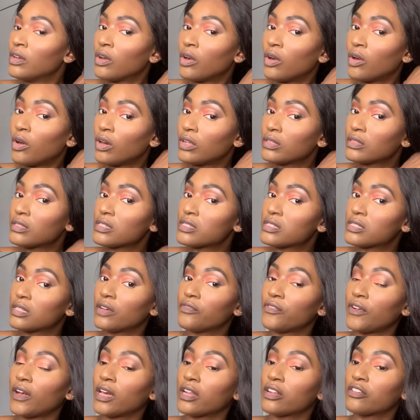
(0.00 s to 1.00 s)
all the
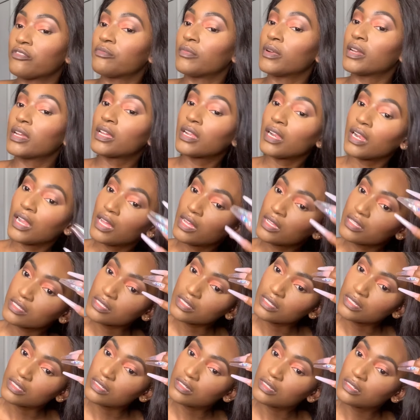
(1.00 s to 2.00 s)
stuff out of my
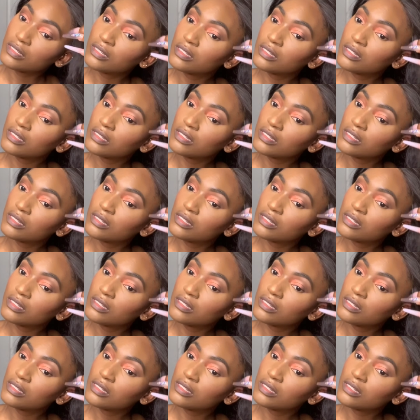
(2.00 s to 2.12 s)
closet